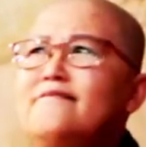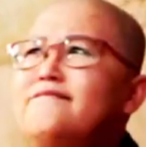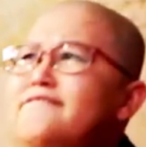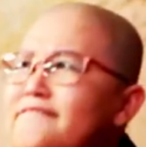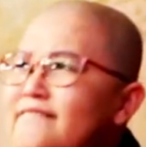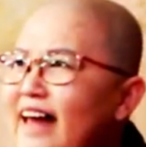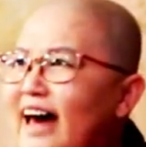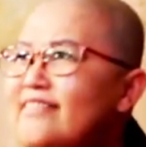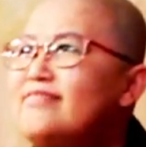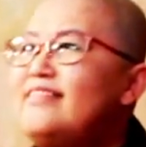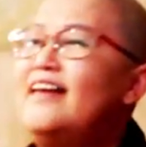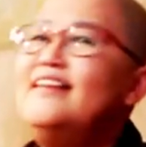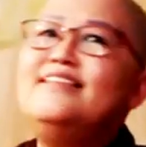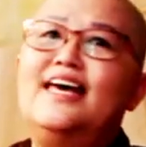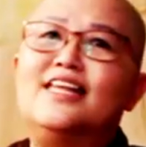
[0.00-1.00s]

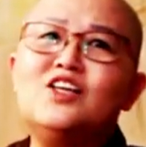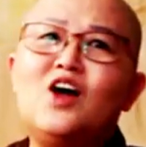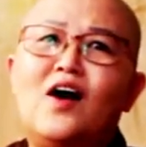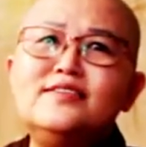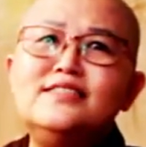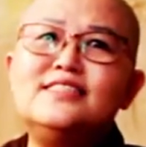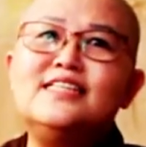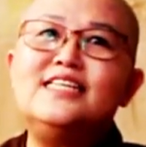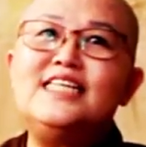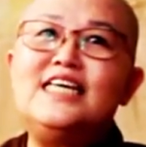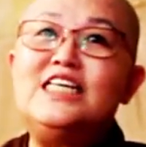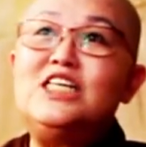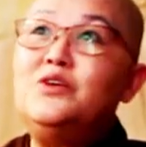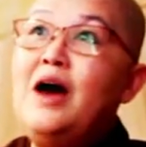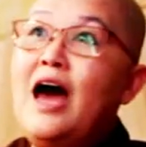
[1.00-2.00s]
nothing, and constantly
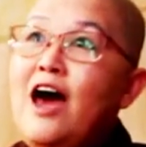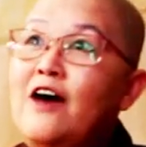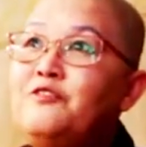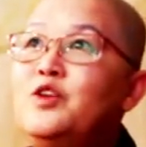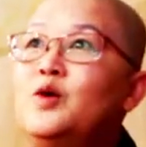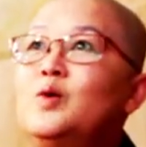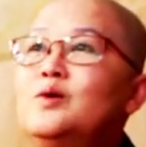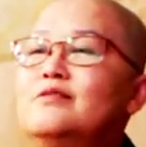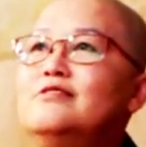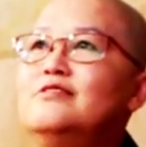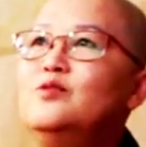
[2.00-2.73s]
you have to